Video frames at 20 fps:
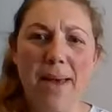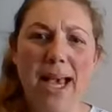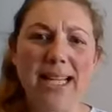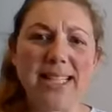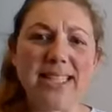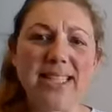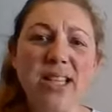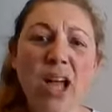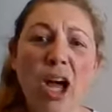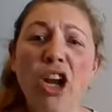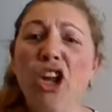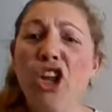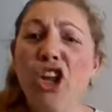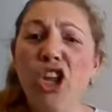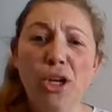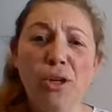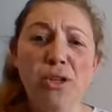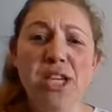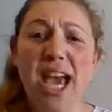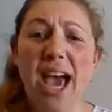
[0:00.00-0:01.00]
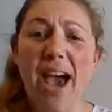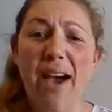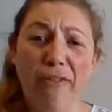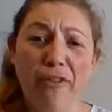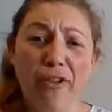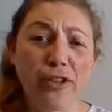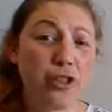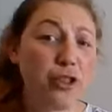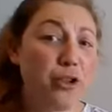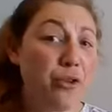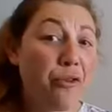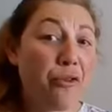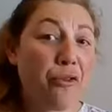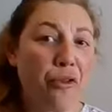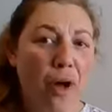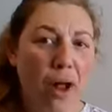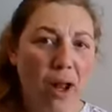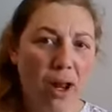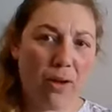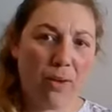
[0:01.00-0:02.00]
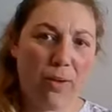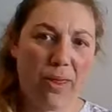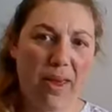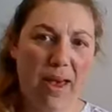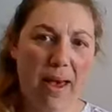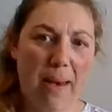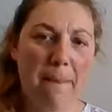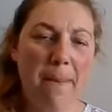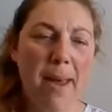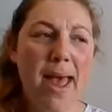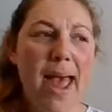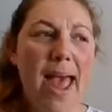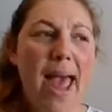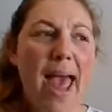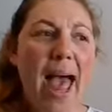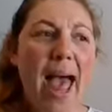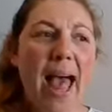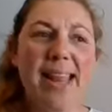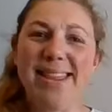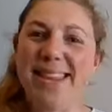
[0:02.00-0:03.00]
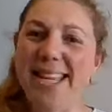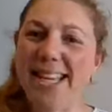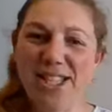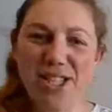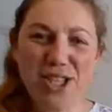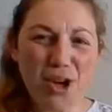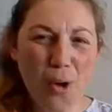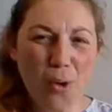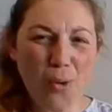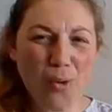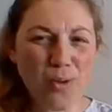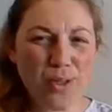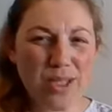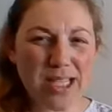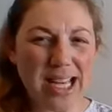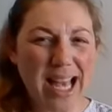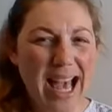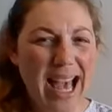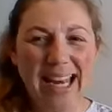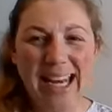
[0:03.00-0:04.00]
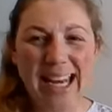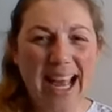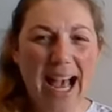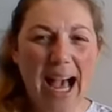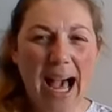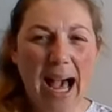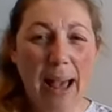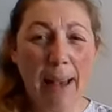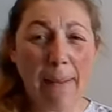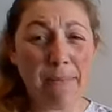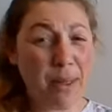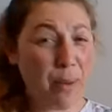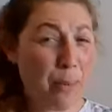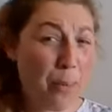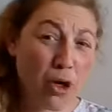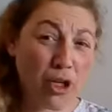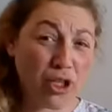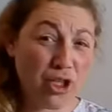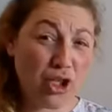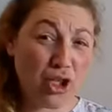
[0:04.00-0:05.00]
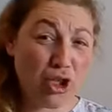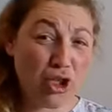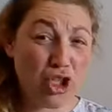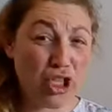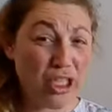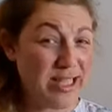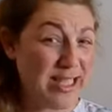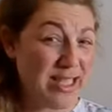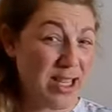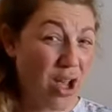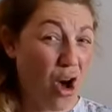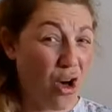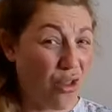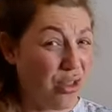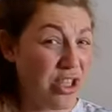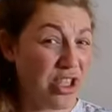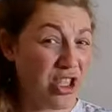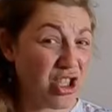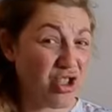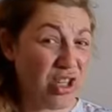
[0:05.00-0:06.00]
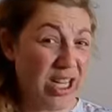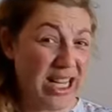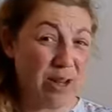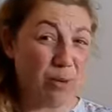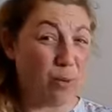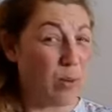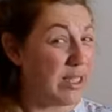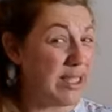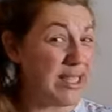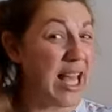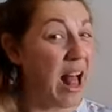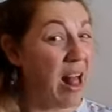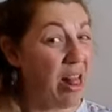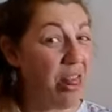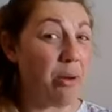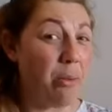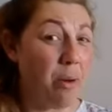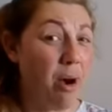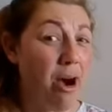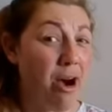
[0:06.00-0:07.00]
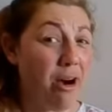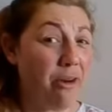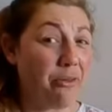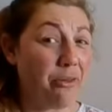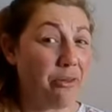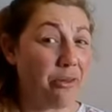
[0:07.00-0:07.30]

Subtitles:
It's not a huge effort to follow them. And they don't. And I'm the person just on the street will tell them off.